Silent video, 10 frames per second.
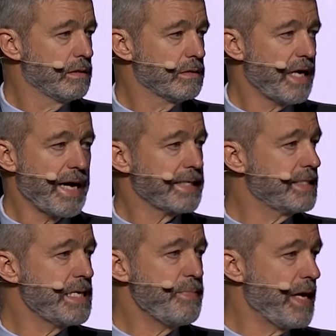to
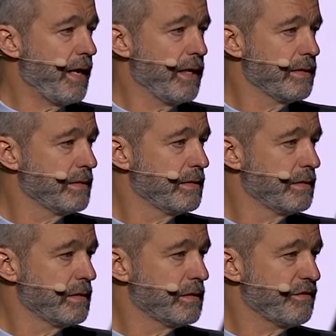academia
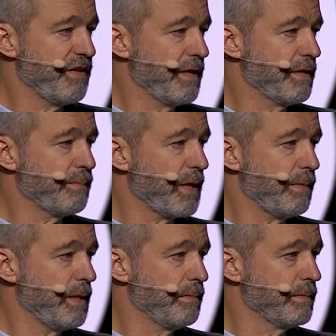to find the
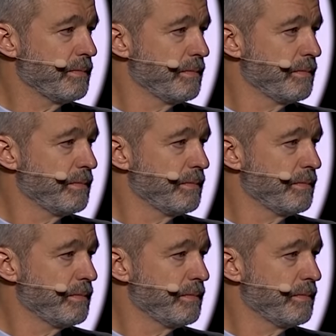problem.